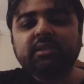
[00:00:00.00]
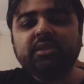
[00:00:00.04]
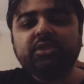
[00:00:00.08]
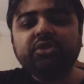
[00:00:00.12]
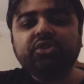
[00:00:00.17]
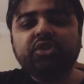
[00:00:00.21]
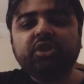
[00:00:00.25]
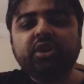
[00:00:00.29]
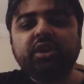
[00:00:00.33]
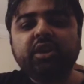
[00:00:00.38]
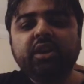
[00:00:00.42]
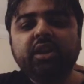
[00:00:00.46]
the
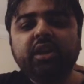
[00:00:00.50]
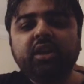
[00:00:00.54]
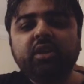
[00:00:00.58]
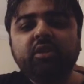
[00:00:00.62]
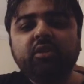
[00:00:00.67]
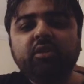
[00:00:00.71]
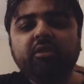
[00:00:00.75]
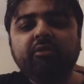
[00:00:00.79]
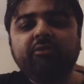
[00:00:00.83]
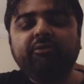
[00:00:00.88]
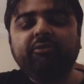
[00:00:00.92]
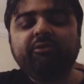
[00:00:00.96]
journey
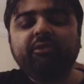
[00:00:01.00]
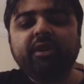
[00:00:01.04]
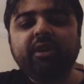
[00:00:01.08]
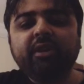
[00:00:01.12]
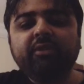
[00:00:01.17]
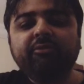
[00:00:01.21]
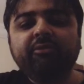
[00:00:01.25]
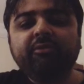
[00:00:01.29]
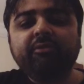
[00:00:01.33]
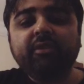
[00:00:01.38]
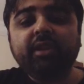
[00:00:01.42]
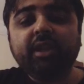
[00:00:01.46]
of
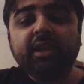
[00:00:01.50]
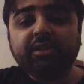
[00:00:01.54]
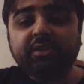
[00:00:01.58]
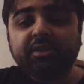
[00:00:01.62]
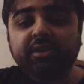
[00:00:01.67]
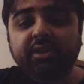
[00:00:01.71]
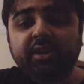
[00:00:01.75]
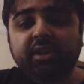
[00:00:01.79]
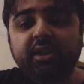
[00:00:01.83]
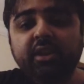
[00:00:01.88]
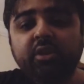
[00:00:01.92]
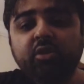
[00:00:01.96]
a
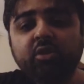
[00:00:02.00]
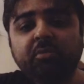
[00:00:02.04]
legendary